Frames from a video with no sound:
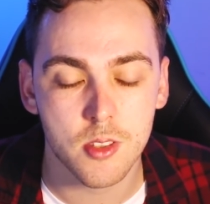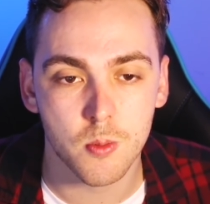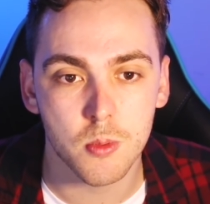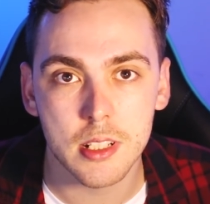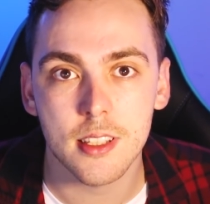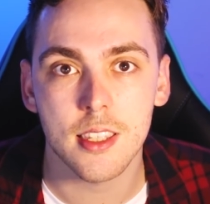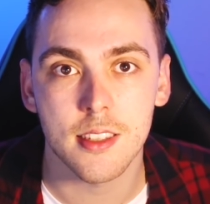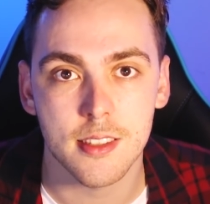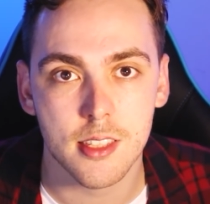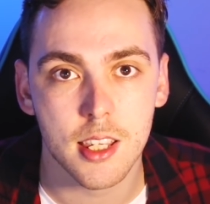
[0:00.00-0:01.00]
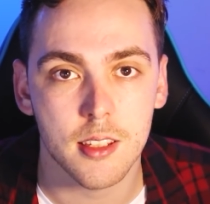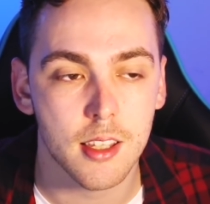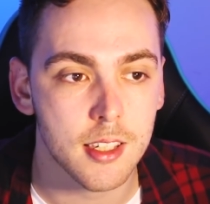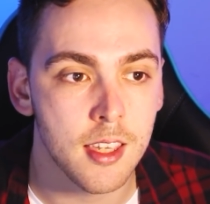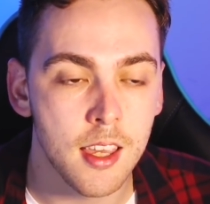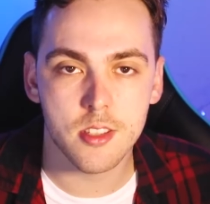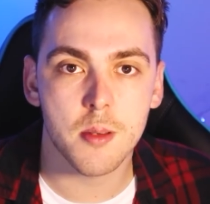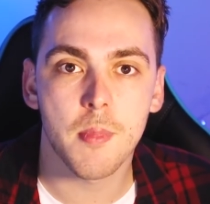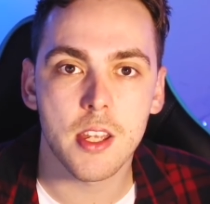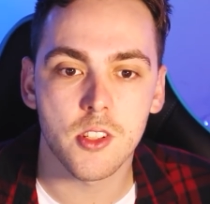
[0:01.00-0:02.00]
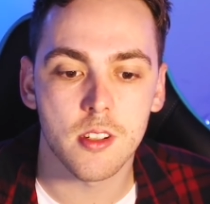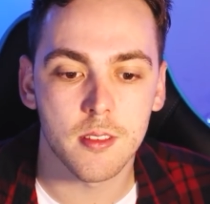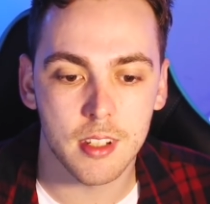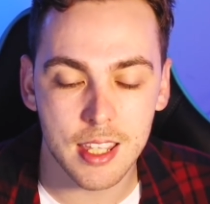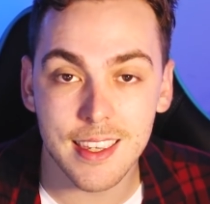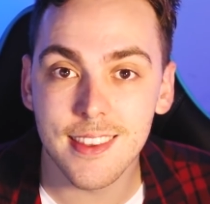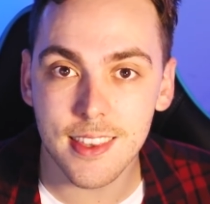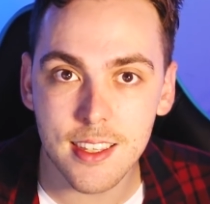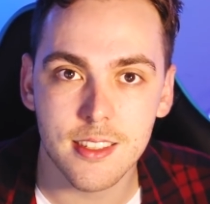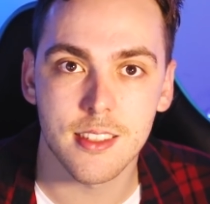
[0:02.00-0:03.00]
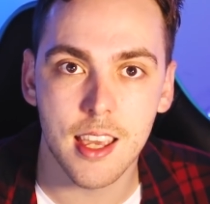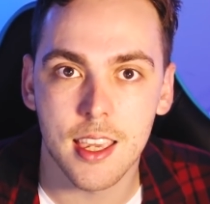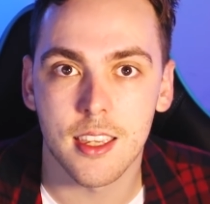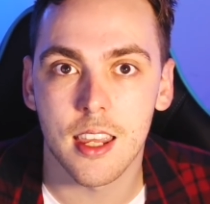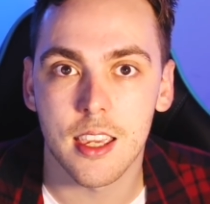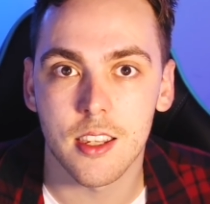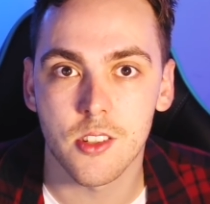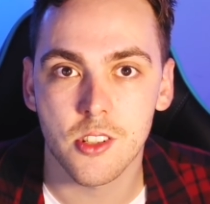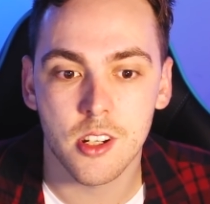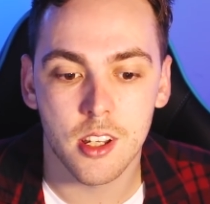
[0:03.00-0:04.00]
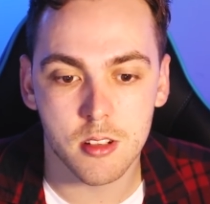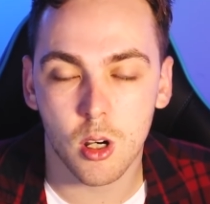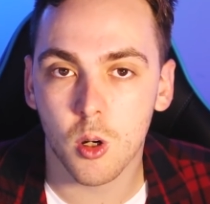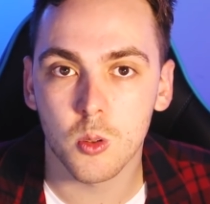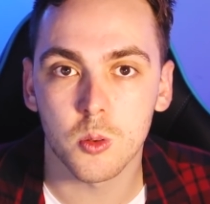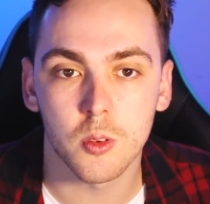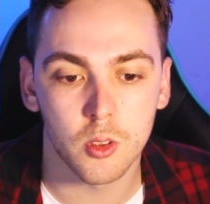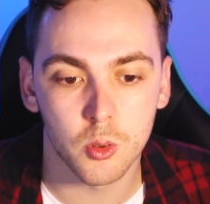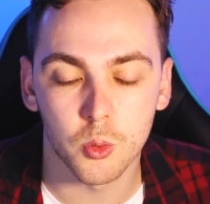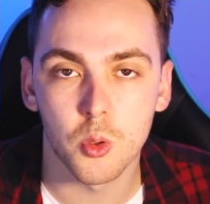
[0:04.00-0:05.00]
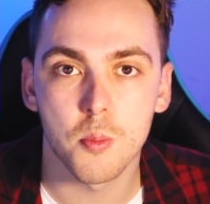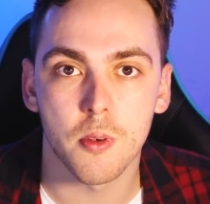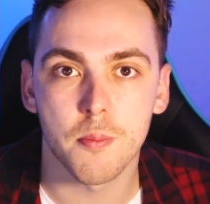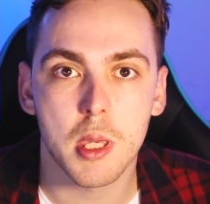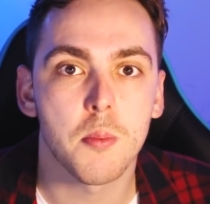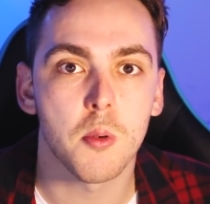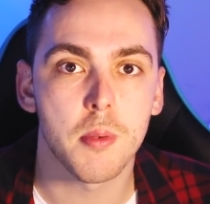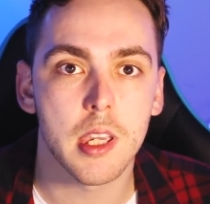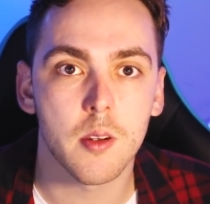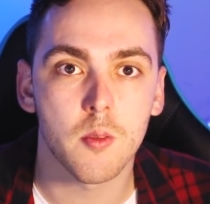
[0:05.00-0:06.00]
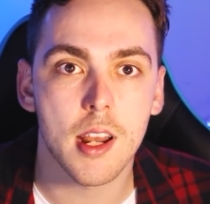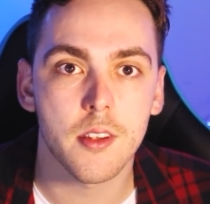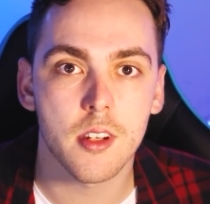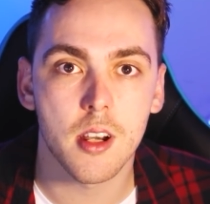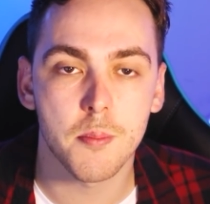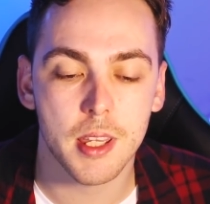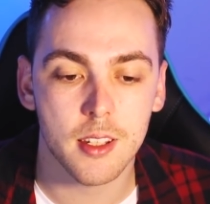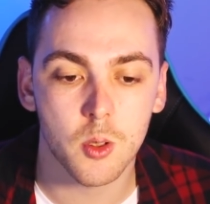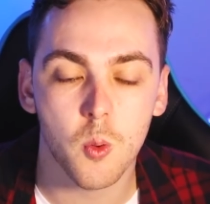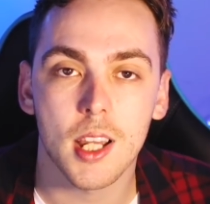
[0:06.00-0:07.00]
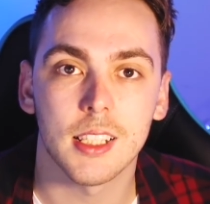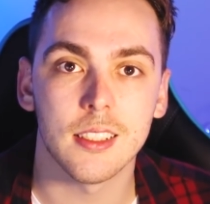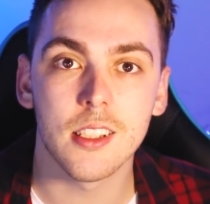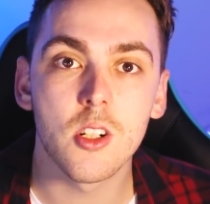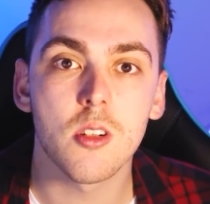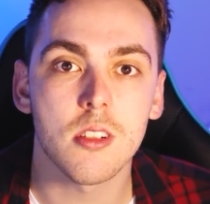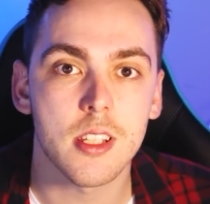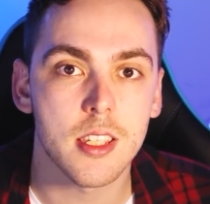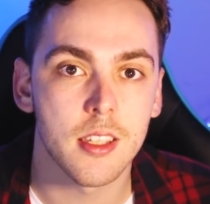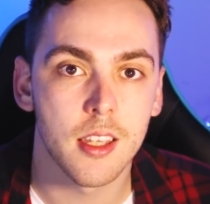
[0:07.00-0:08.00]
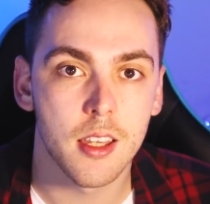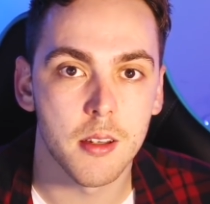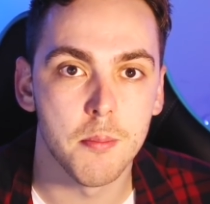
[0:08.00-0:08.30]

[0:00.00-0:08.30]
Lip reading: That's really insane. Like, just imagine in this day and age, a whole group of people being rounded up and quite literally